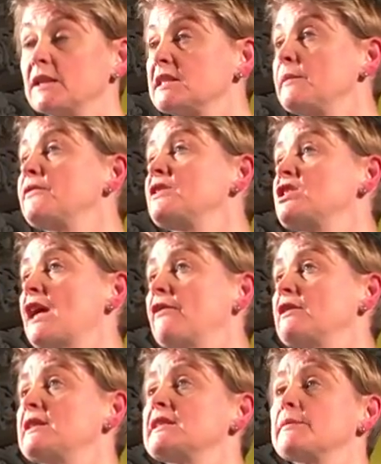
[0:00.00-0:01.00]
And some of the
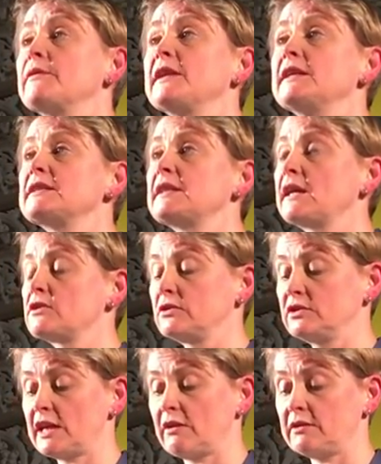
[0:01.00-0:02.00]
charities, some of the
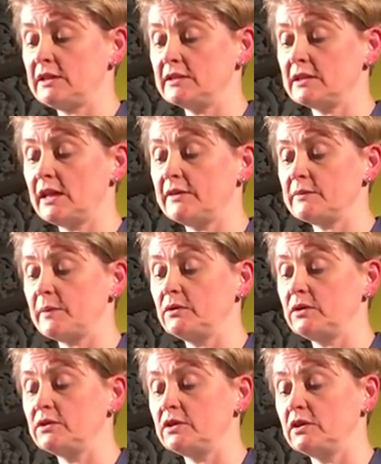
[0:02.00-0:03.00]
international charities that I've
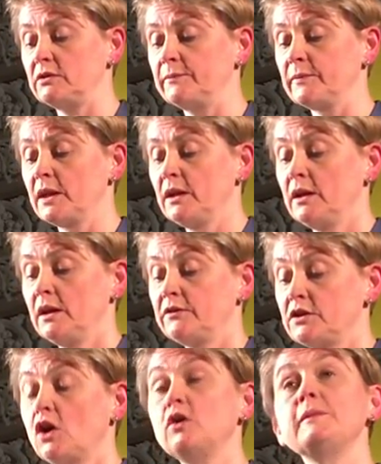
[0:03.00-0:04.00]
spoken to,
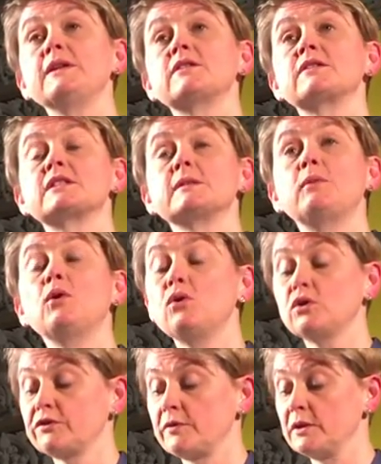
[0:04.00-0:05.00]
have told me that the
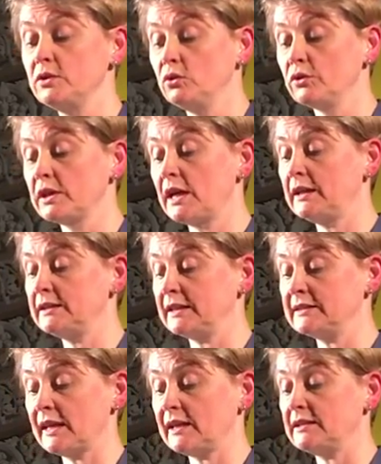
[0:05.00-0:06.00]
support from the Northern Ireland
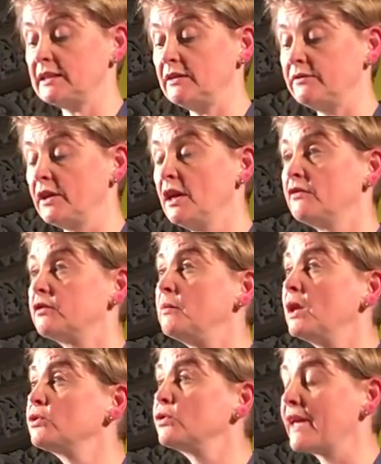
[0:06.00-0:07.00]
Executive, from
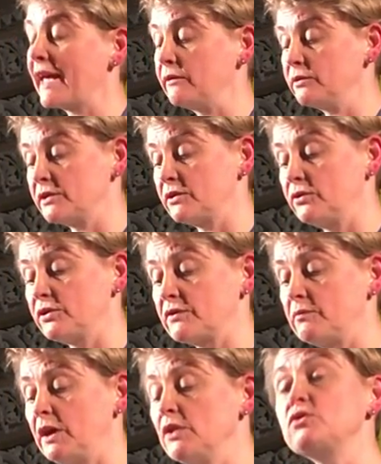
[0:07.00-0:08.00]
local councils,
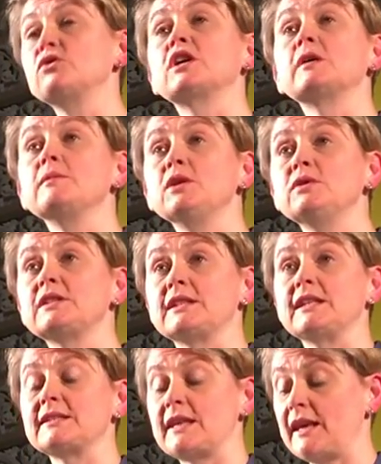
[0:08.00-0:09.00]
from local
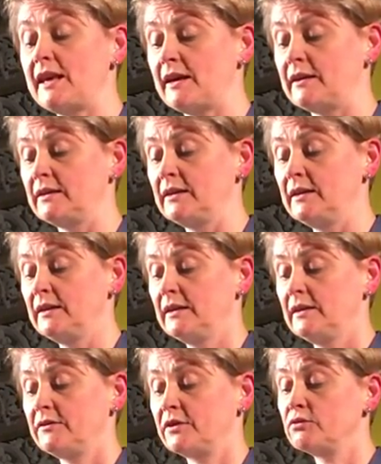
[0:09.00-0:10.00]
communities here
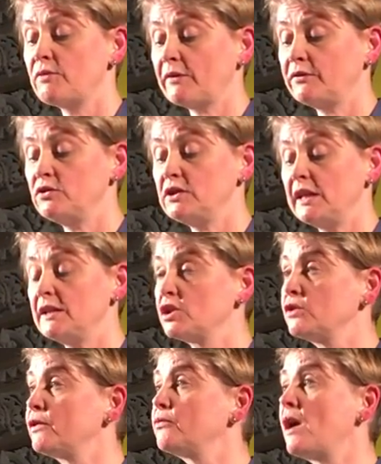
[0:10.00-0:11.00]
for the refugees
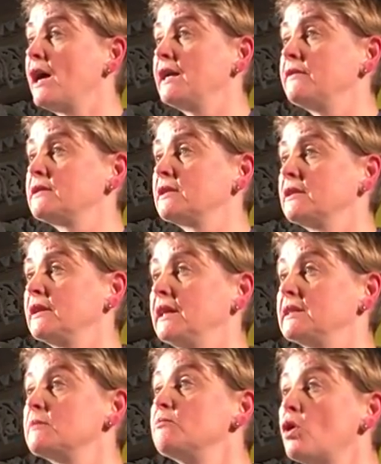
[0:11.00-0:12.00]
who've arrived
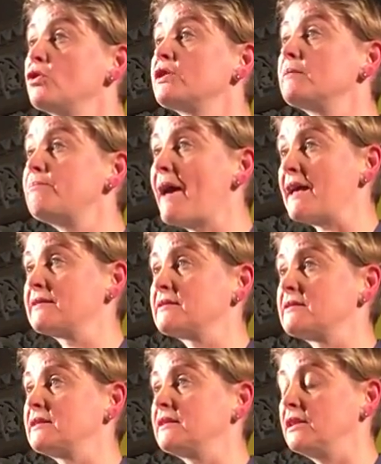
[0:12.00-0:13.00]
is among the
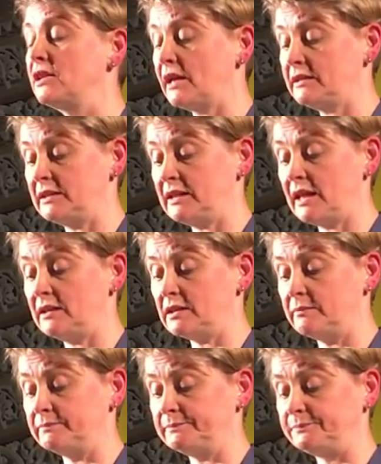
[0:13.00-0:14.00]
best in the United
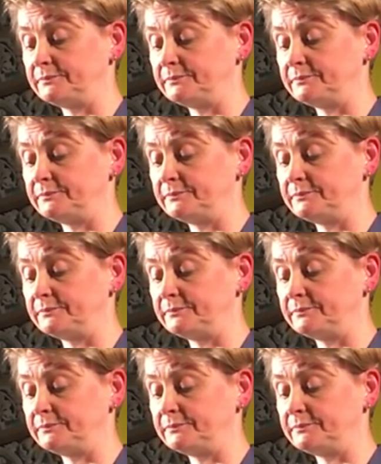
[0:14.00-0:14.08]
Kingdom.